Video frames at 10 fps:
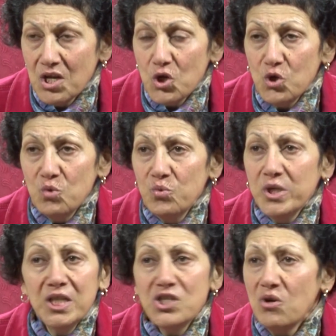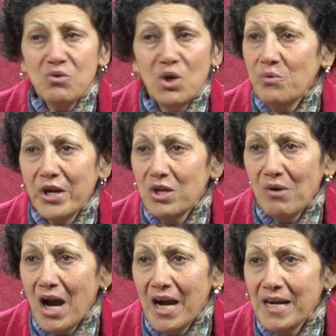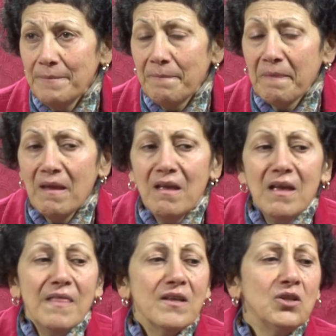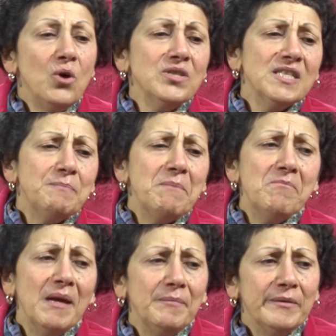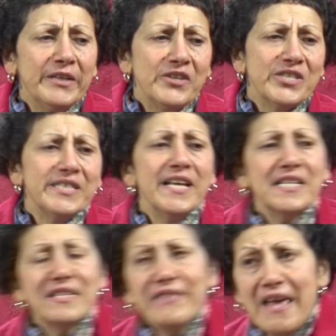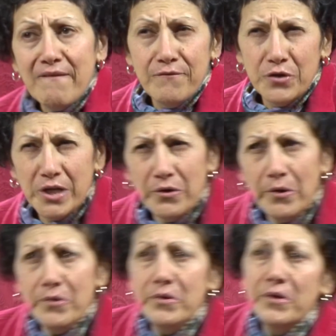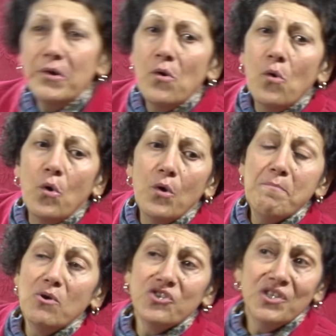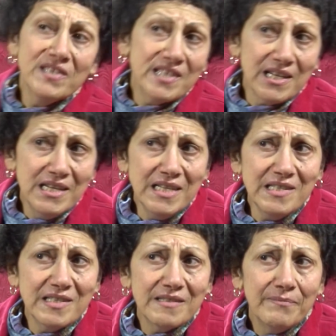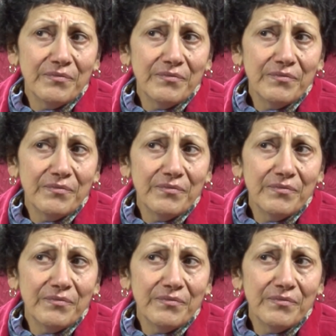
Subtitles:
You really don't know where you are. The closest people might be able to understand is if they have vertigo or motion sickness.